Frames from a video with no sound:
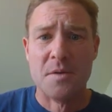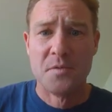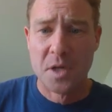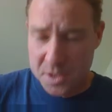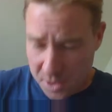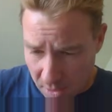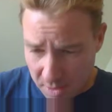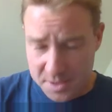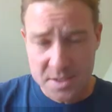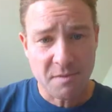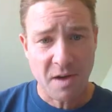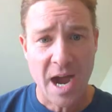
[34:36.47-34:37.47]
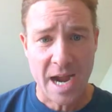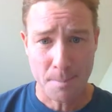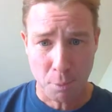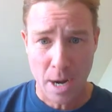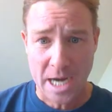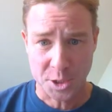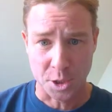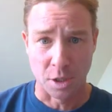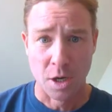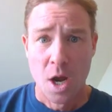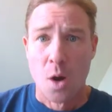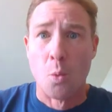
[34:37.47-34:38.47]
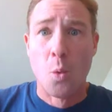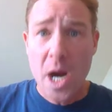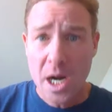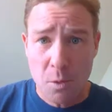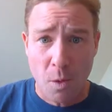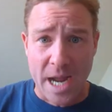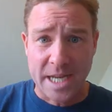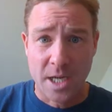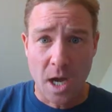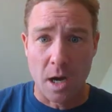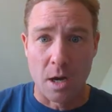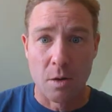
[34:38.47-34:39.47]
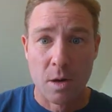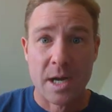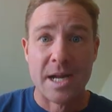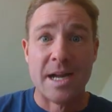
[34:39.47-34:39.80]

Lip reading: There's tons of high pressure. Where do I go?